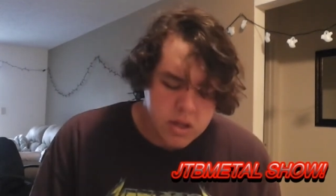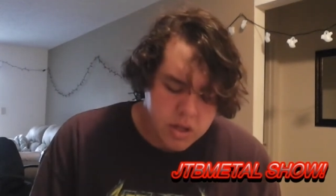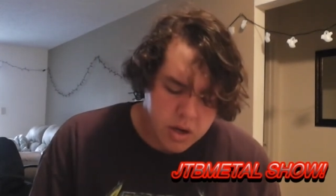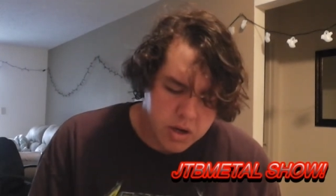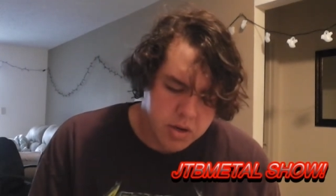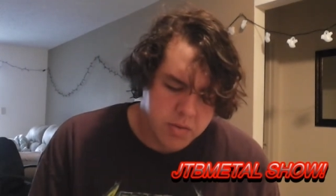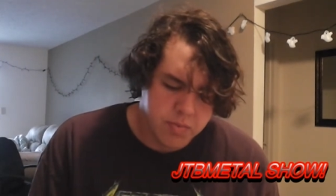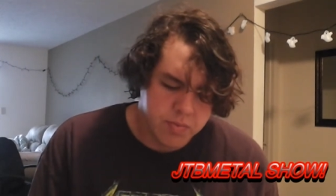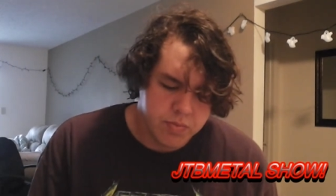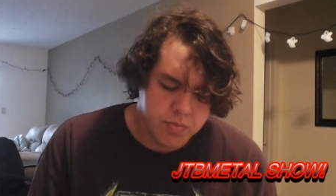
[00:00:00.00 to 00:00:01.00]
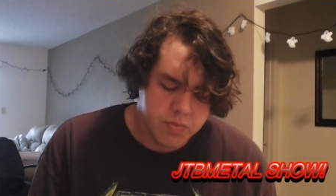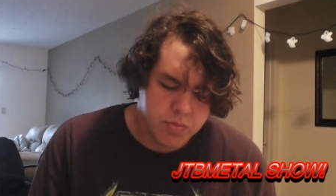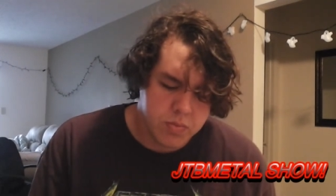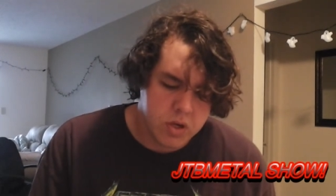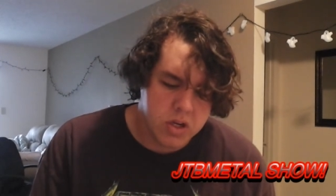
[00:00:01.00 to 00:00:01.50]
um,
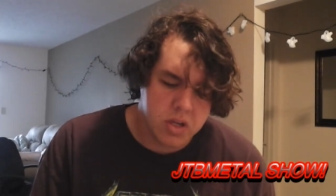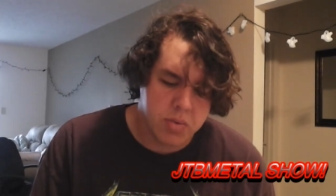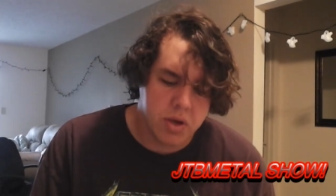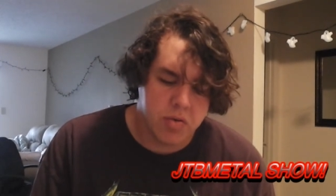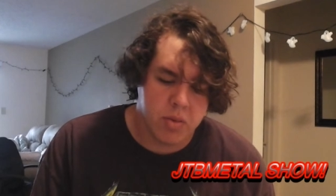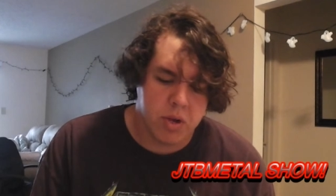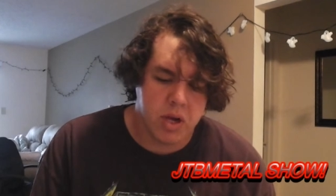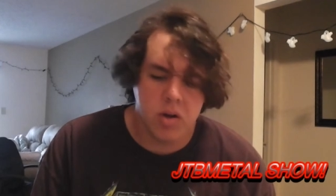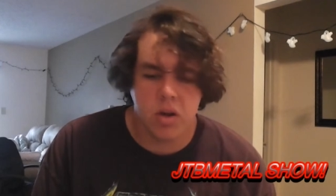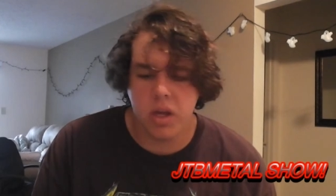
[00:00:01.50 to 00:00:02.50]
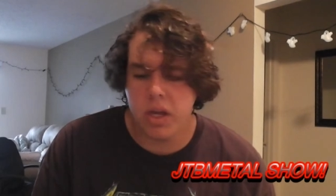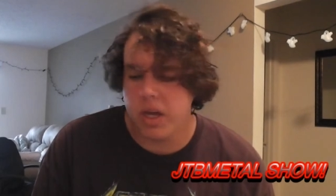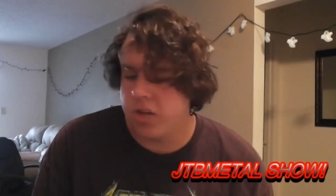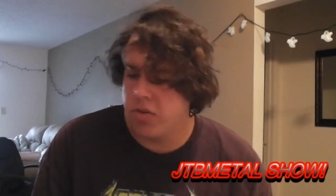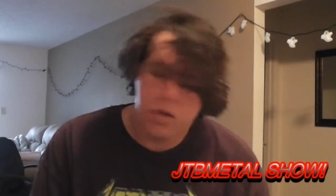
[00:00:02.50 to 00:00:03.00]
he used to play for a band called
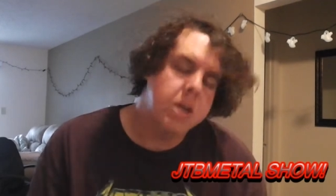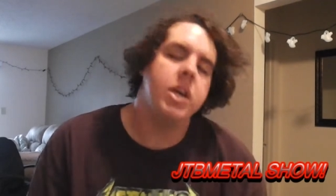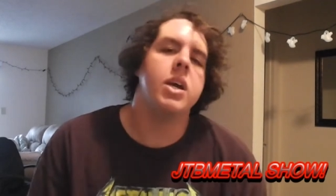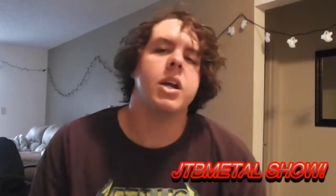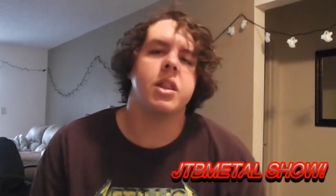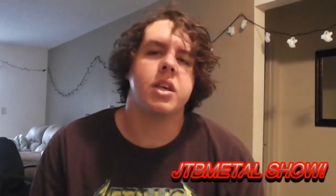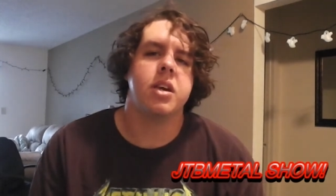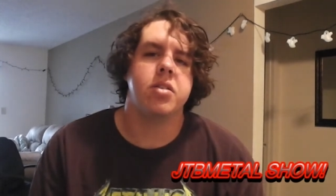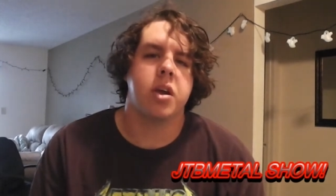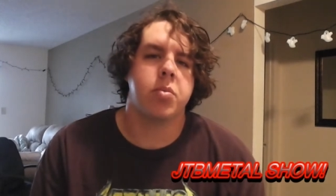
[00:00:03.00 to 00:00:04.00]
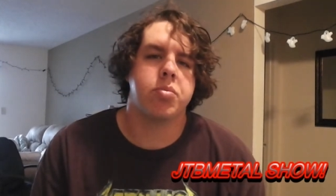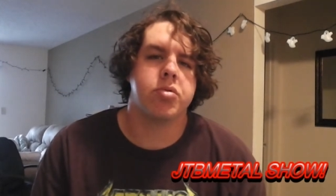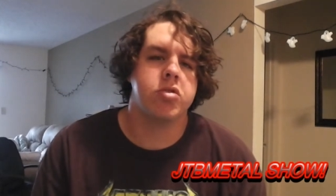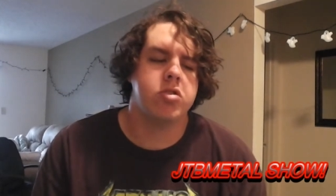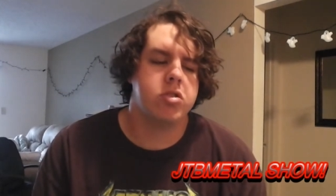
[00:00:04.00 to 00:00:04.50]
Against Me, and I think he's like
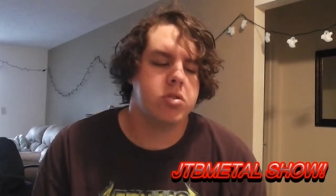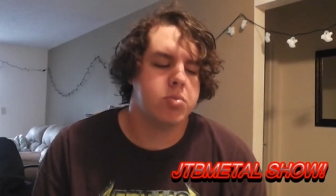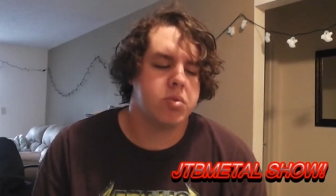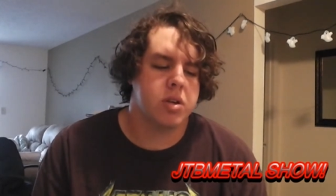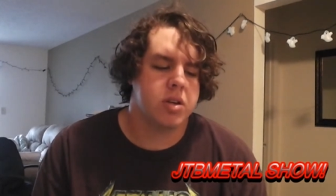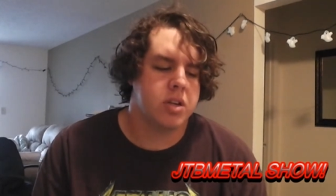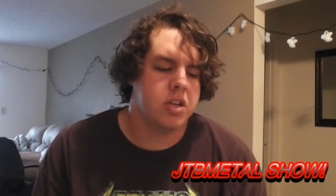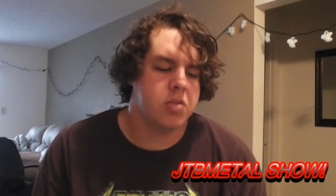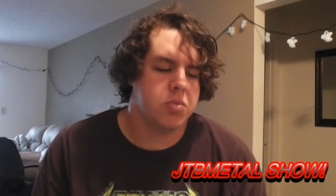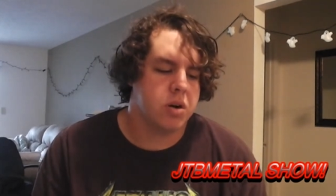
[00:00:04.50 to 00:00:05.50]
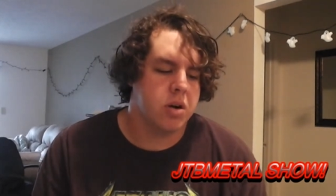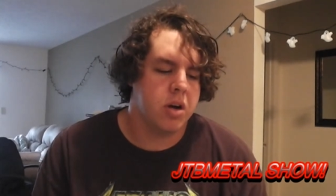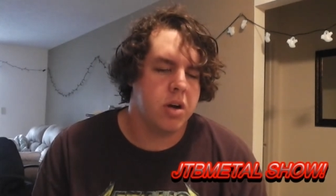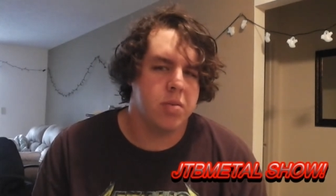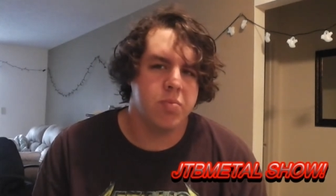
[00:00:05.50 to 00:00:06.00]
Bruce Springsteen's
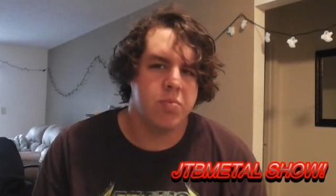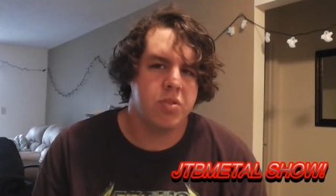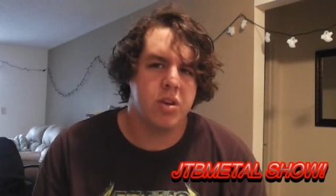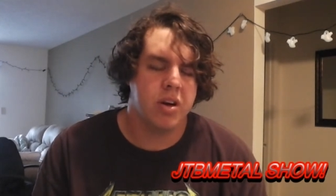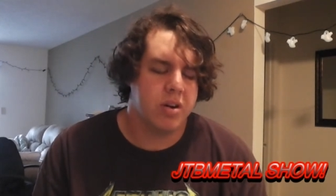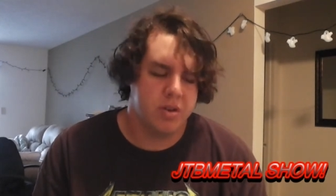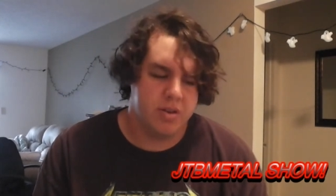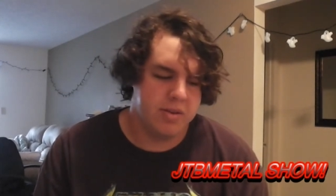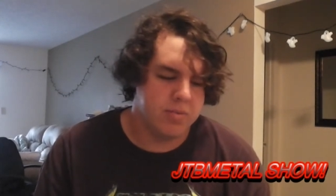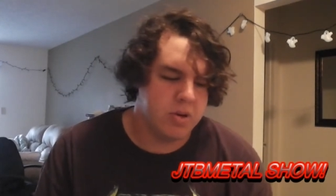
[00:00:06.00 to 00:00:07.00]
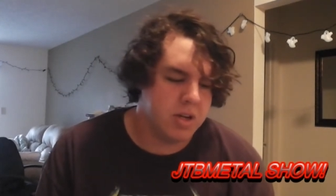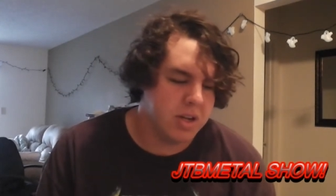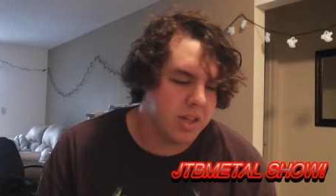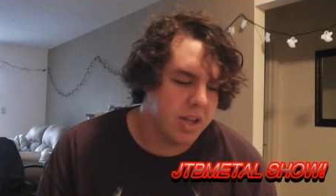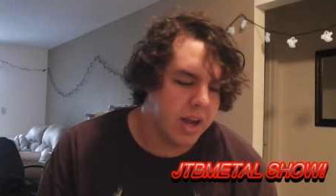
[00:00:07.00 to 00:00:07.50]
uh, son or some shit
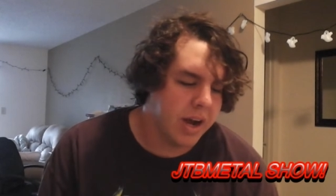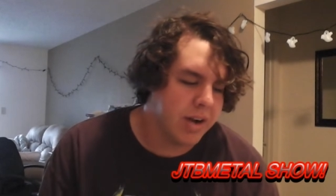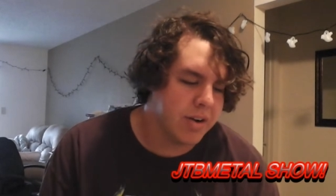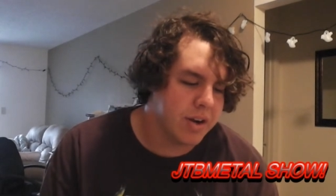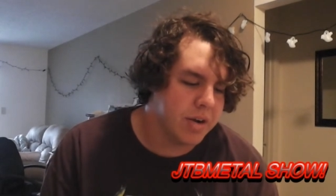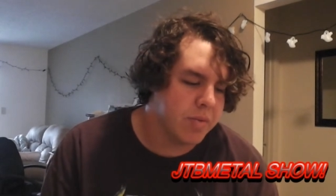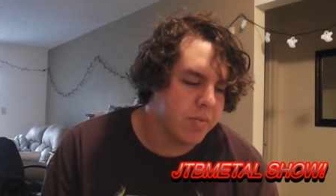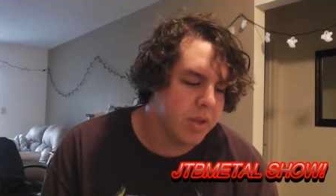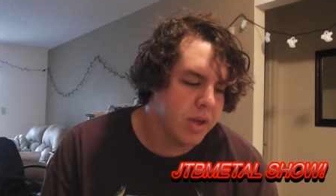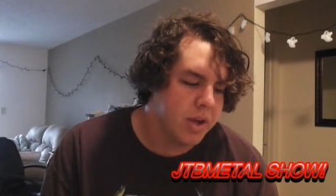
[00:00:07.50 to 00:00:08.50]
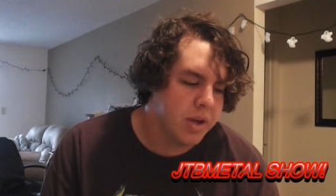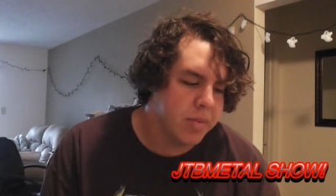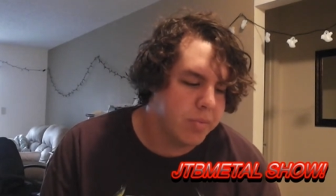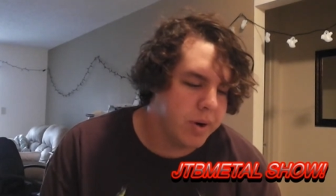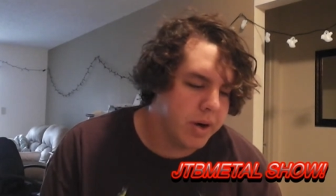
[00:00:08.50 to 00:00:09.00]
like that. I don't know.
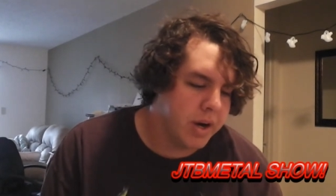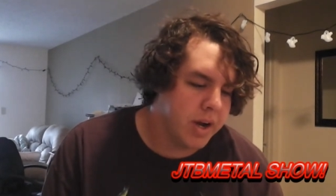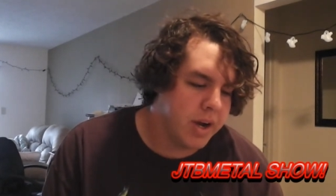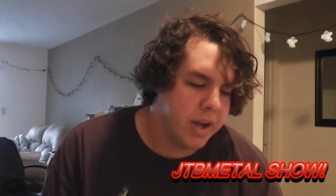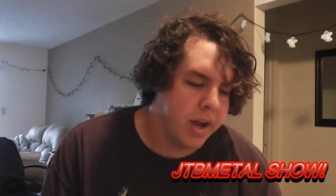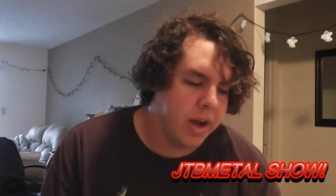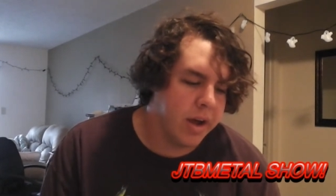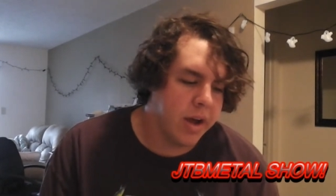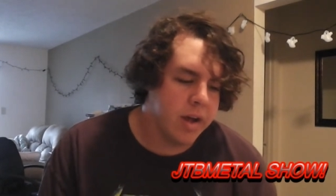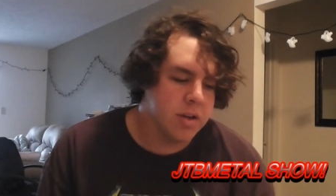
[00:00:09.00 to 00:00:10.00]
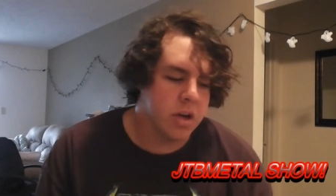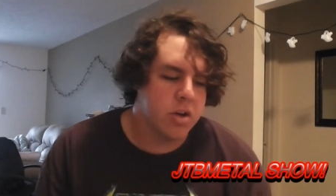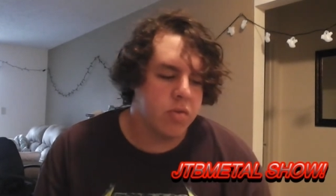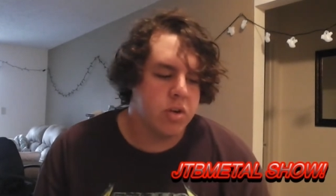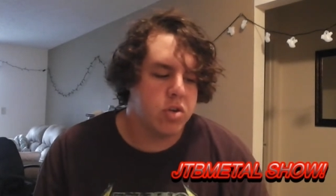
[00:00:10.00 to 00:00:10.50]
But uh, yeah,
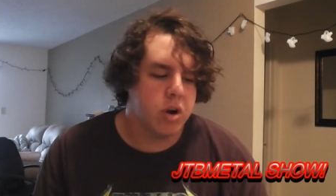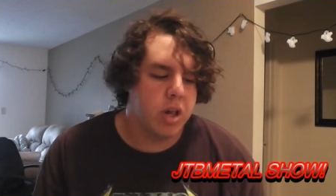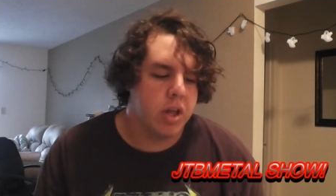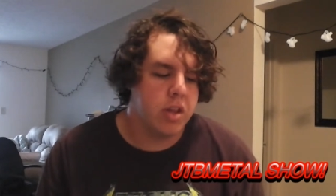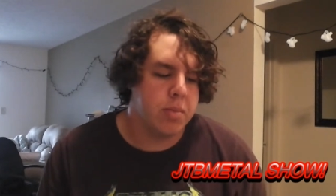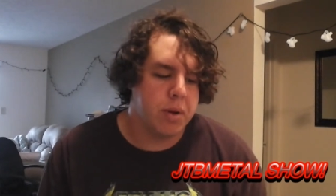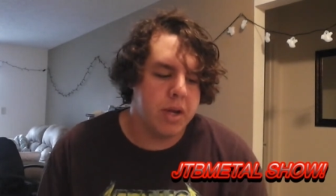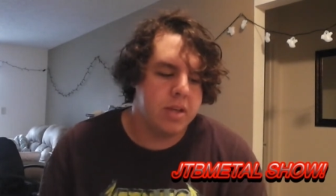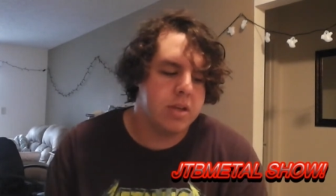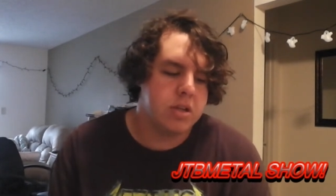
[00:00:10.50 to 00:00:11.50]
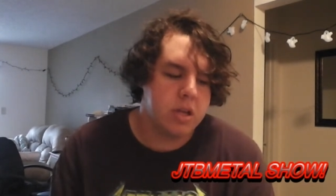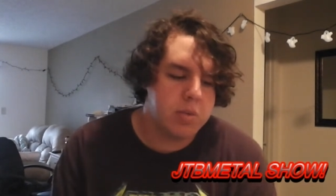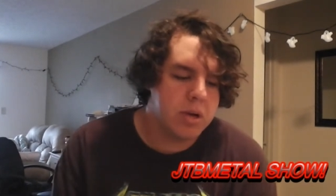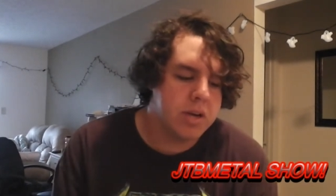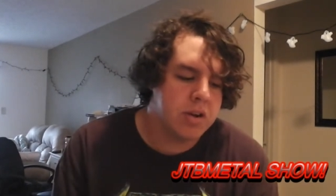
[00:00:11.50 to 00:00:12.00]
Alessandro Ventrella, the bassist, he
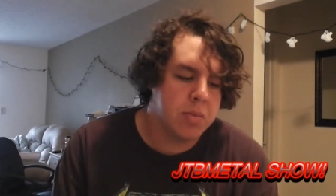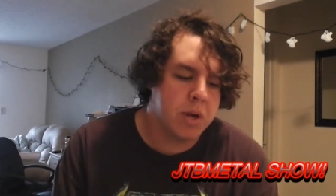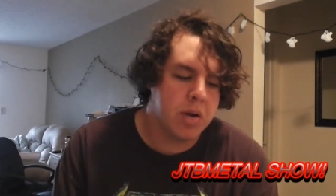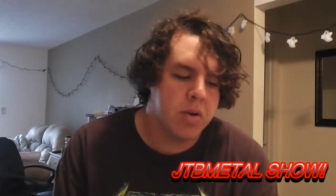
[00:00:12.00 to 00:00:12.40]
plays in a band